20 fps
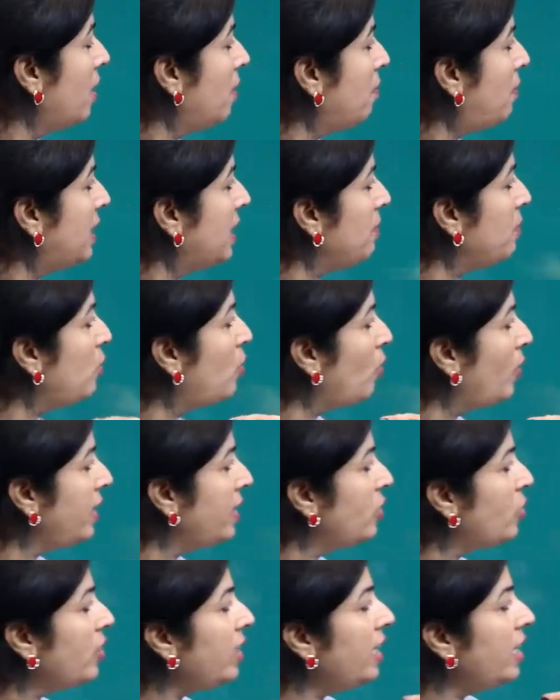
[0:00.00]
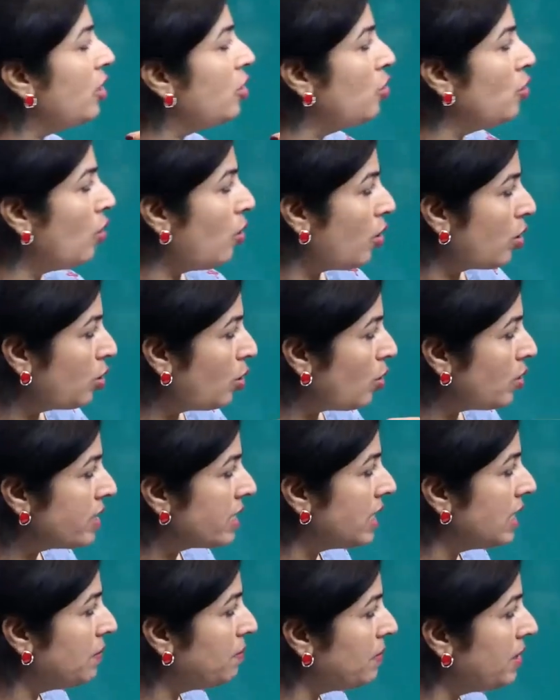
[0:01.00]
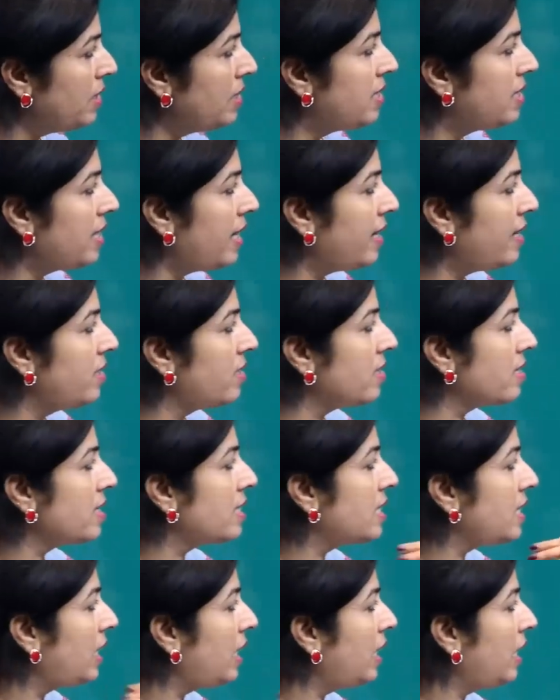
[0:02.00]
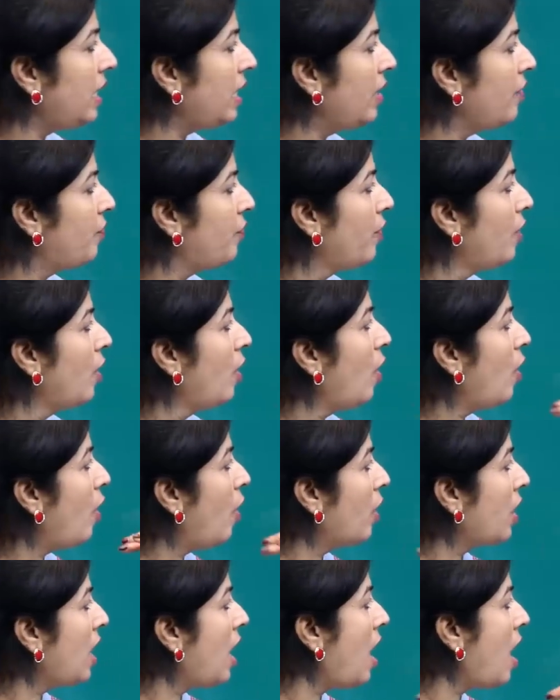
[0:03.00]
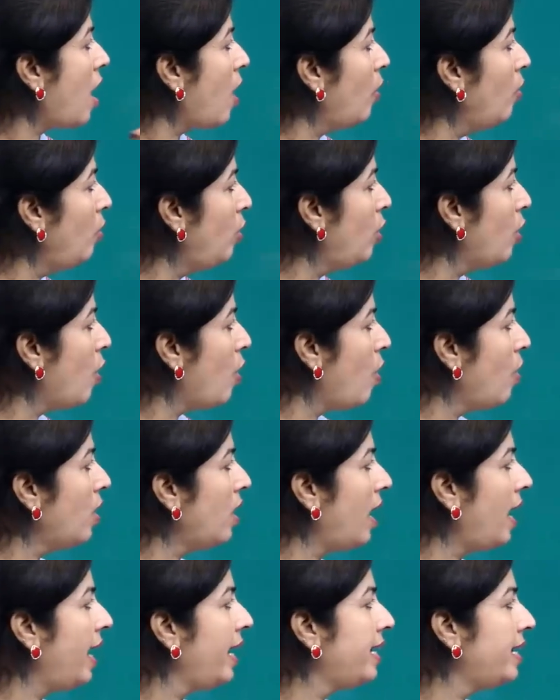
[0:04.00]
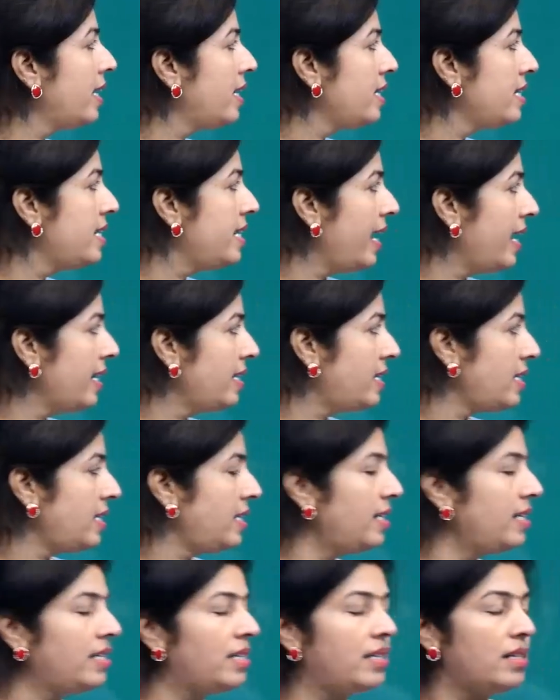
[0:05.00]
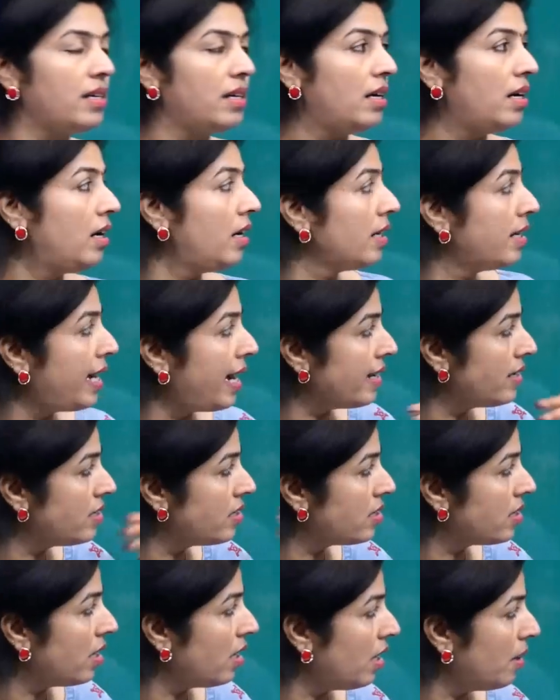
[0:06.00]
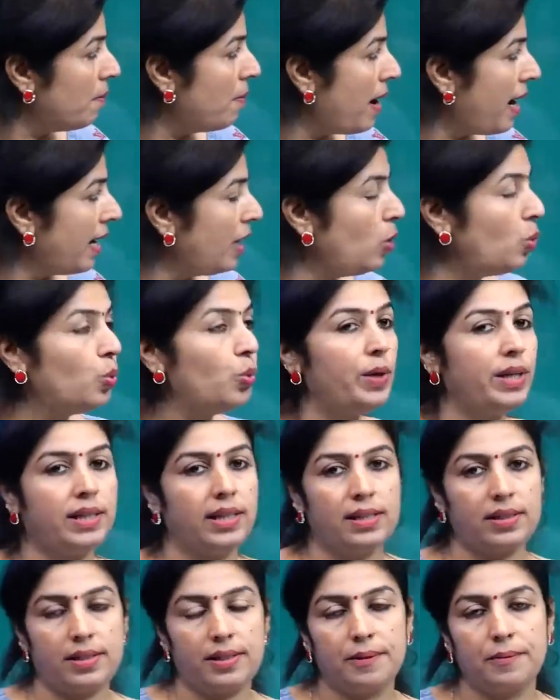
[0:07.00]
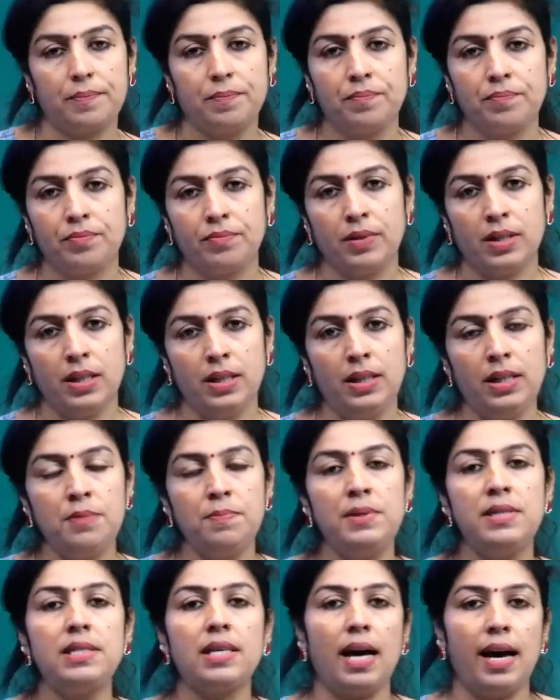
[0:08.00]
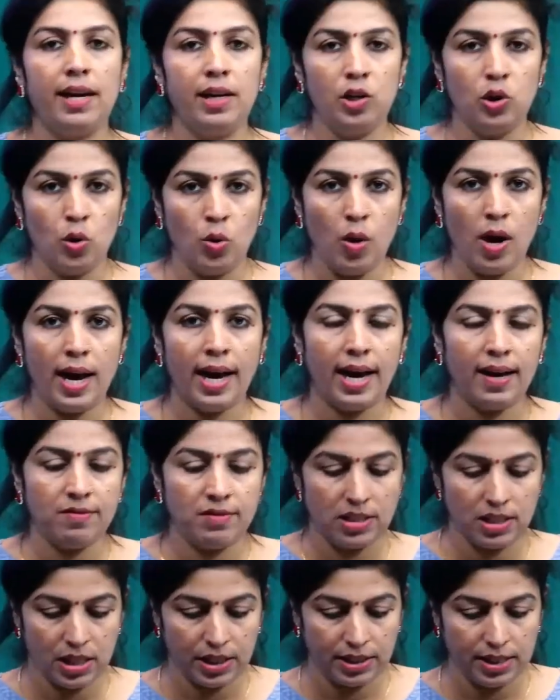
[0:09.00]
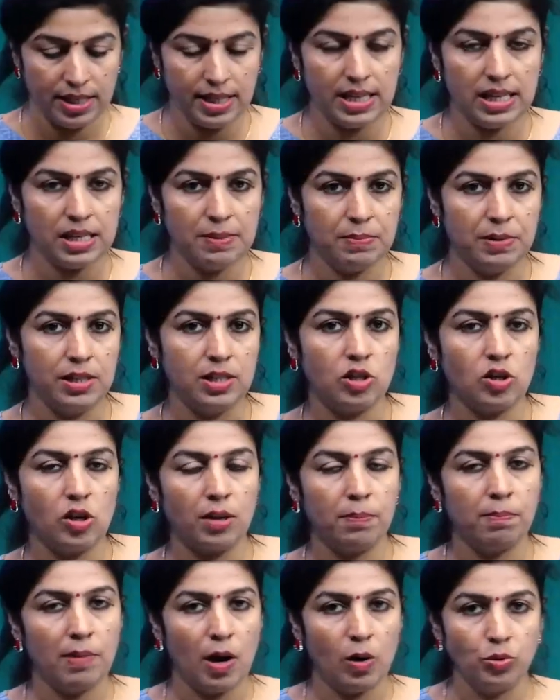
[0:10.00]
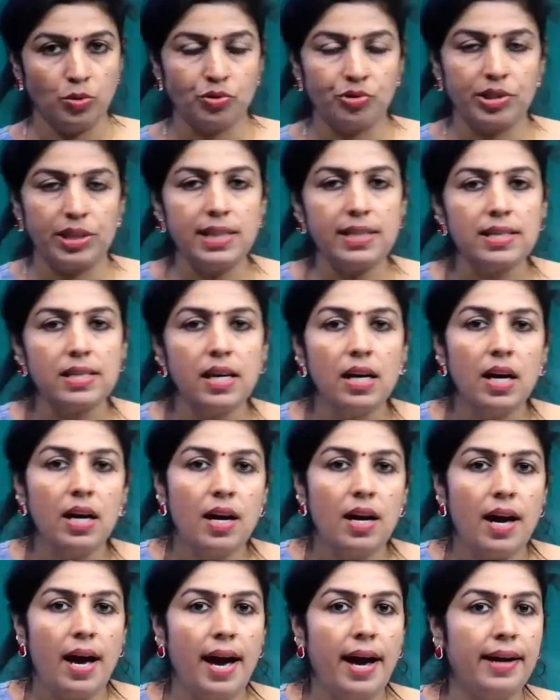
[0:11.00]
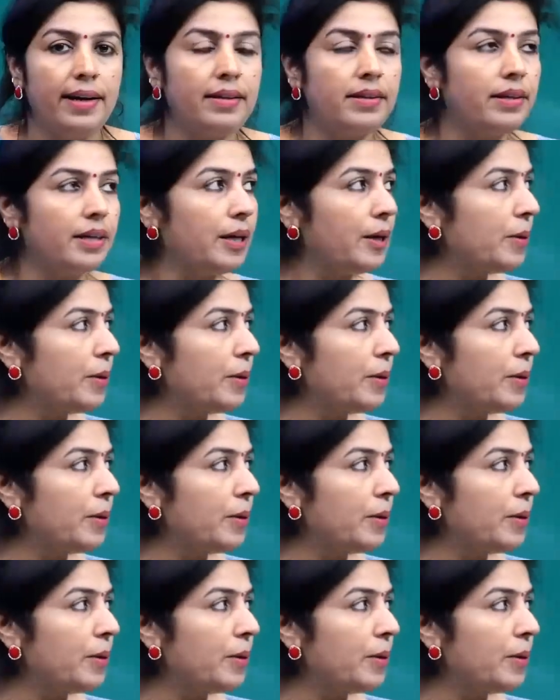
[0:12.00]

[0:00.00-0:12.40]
but I'm going to ignore those limits and see if or how long I can get by with it. That means I know I have certain limits or boundaries, and